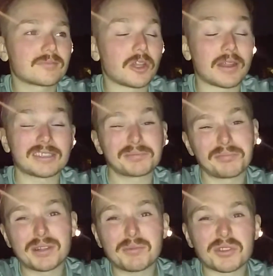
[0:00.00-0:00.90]
So that's
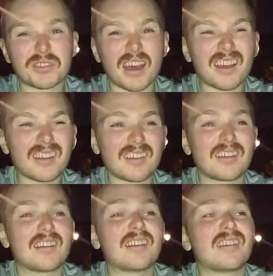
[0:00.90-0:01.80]
pretty much that.
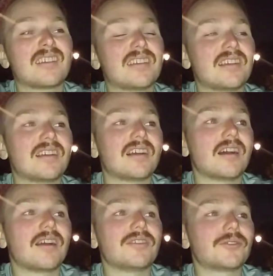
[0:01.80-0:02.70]

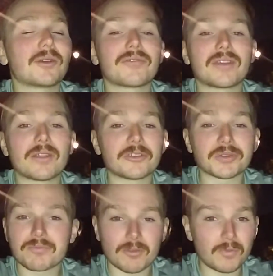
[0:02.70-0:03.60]
Do I think there is
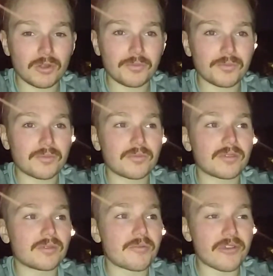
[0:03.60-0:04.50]
a problem
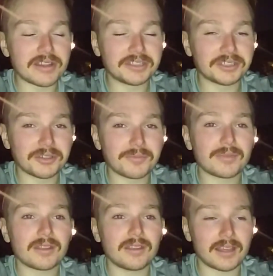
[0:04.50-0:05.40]
with racism?
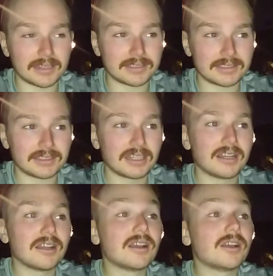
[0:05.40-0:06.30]
Yes.
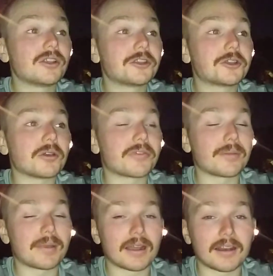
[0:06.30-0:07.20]
Do I
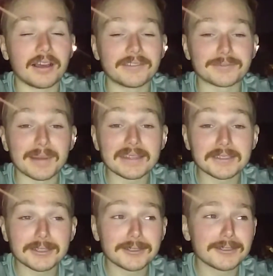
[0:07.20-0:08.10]
think Black Lives Matter?